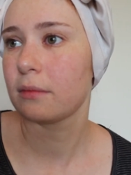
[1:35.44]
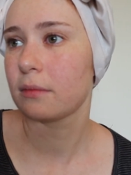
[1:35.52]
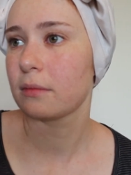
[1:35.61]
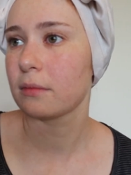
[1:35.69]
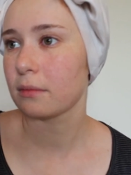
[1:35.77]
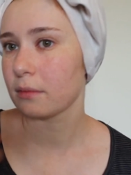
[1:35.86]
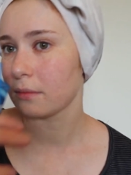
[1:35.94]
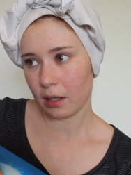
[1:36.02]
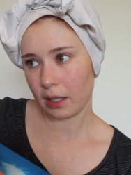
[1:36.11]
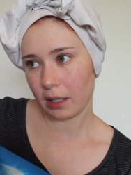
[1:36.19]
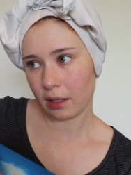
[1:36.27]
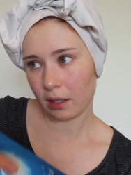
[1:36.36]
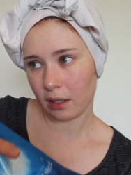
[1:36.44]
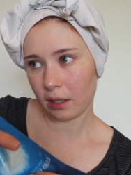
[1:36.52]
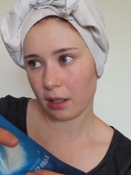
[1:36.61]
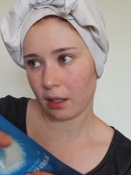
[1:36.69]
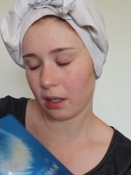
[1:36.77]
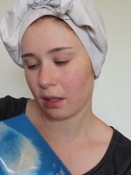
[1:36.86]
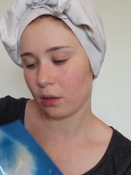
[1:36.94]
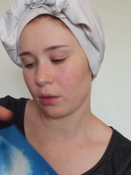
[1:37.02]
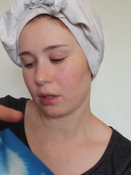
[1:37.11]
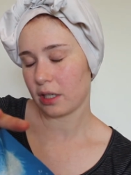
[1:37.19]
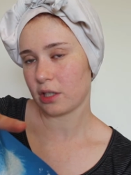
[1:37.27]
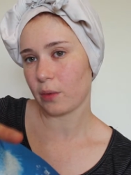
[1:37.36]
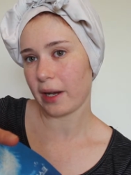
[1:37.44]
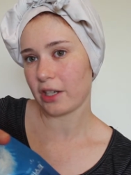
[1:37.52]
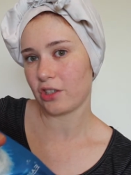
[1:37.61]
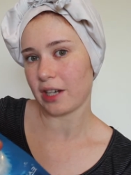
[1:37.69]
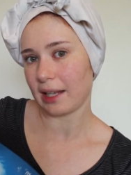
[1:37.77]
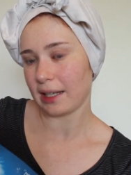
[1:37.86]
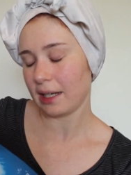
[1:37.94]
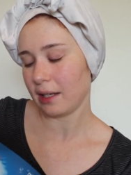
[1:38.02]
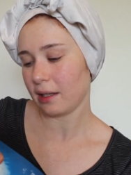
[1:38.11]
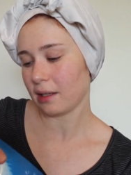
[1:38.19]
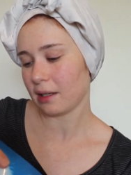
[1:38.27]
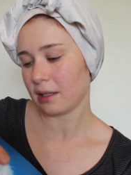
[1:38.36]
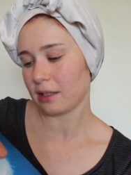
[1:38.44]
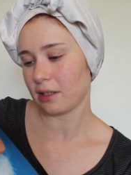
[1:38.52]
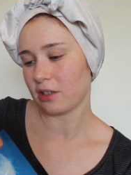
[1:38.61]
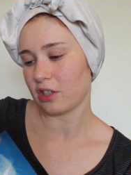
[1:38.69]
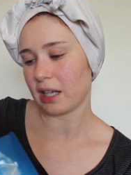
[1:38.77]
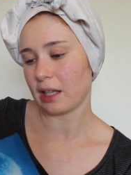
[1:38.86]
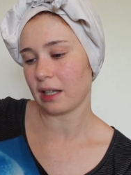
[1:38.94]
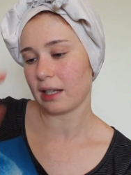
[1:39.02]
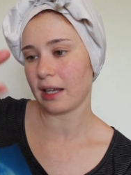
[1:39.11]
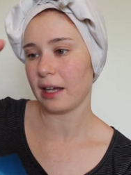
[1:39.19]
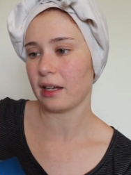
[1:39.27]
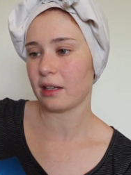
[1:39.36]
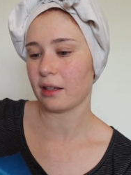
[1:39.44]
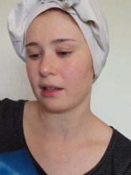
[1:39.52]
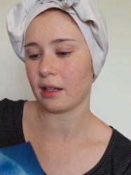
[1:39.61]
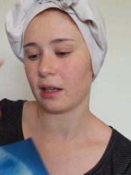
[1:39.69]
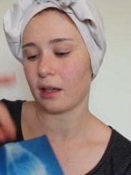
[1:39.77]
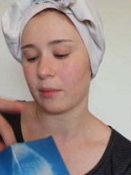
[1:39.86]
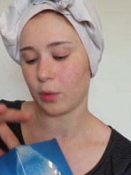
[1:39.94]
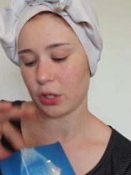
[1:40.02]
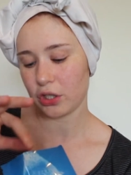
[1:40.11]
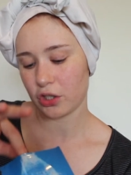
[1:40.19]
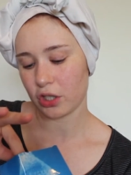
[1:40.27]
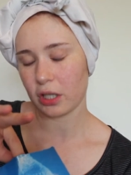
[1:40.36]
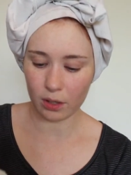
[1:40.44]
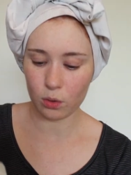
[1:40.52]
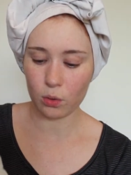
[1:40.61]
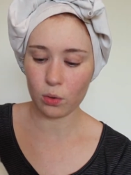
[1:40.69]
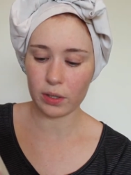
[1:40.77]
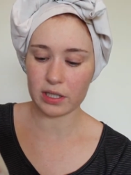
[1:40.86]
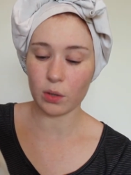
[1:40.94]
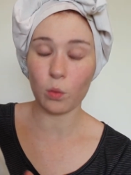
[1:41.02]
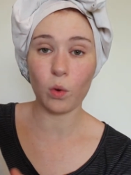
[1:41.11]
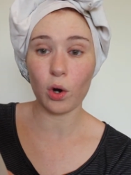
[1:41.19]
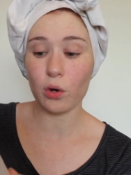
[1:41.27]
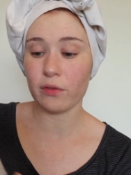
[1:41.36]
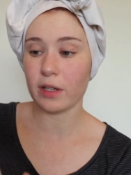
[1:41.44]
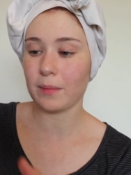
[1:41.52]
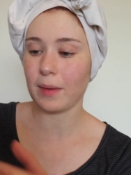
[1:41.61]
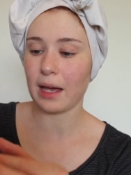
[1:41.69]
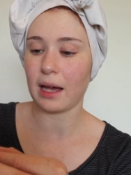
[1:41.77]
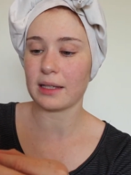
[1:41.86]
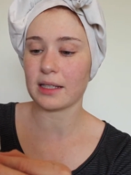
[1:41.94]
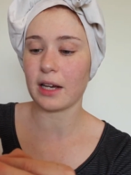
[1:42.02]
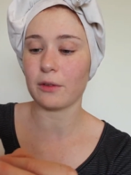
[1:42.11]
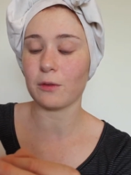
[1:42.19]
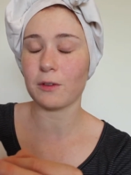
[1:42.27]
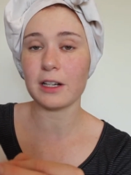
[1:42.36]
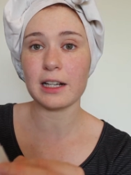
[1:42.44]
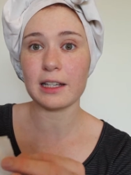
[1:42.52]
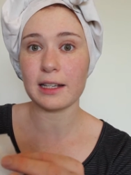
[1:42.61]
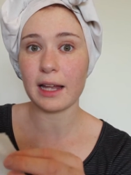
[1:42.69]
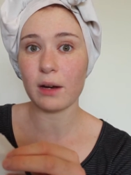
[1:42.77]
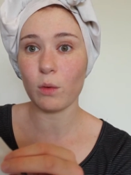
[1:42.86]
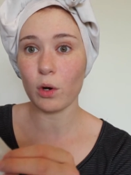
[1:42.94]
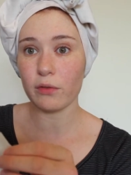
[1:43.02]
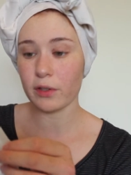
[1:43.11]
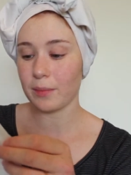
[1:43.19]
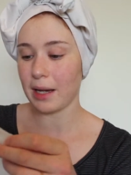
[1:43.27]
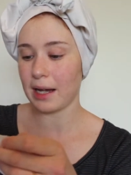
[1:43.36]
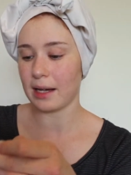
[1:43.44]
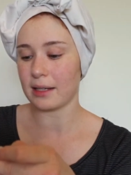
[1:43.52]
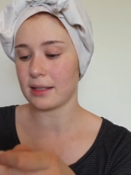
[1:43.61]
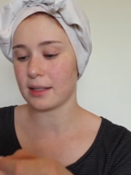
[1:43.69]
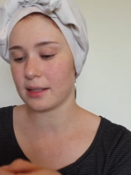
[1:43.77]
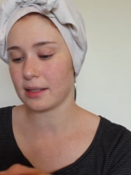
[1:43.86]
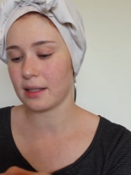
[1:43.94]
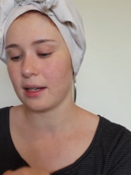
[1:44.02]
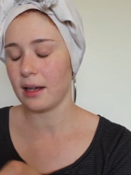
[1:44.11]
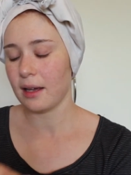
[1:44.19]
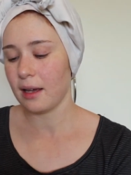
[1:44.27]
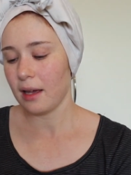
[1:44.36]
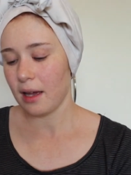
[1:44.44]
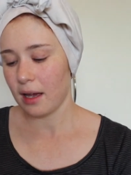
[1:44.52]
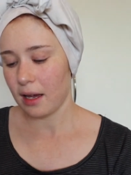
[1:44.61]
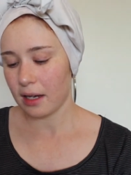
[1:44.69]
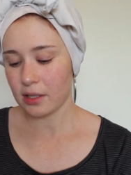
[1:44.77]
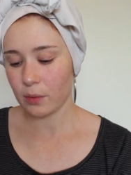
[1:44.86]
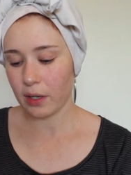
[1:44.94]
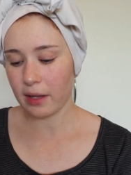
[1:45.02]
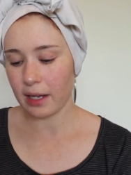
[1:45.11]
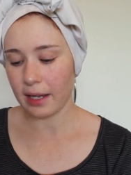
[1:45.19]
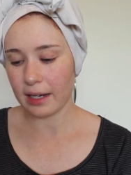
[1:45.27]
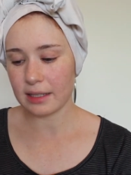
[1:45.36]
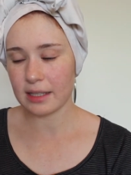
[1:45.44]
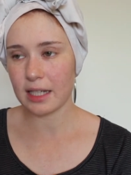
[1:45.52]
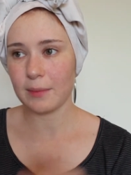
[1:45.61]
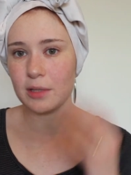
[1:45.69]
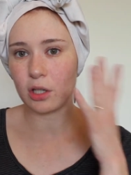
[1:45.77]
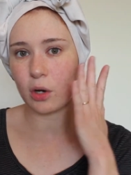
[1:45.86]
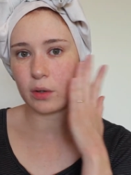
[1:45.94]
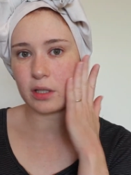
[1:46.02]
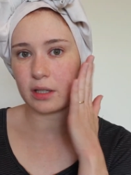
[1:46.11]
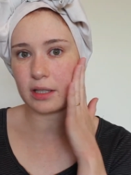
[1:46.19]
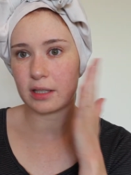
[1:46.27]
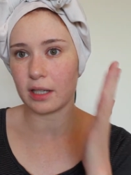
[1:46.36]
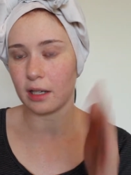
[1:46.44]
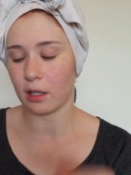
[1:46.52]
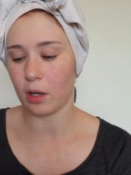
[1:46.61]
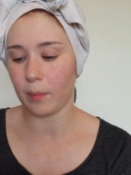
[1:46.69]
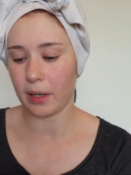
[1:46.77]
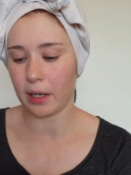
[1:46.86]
Good. It's quite jelly, gel-like, the moisture. Oh, it's a woven mask. I really like woven masks. I swear they like seem to go into the skin a lot